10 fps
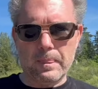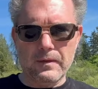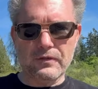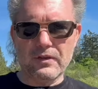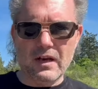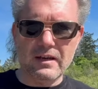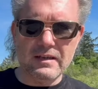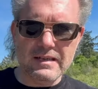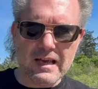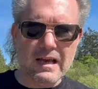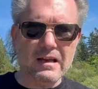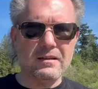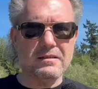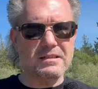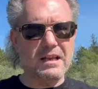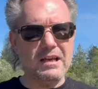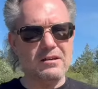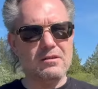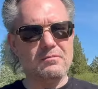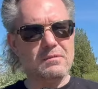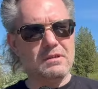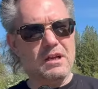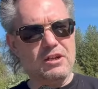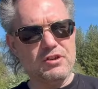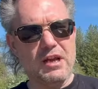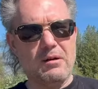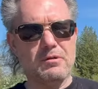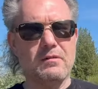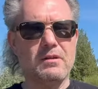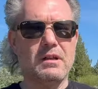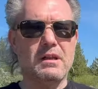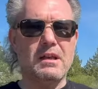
This is not an attack, a slander, a jab, whatever.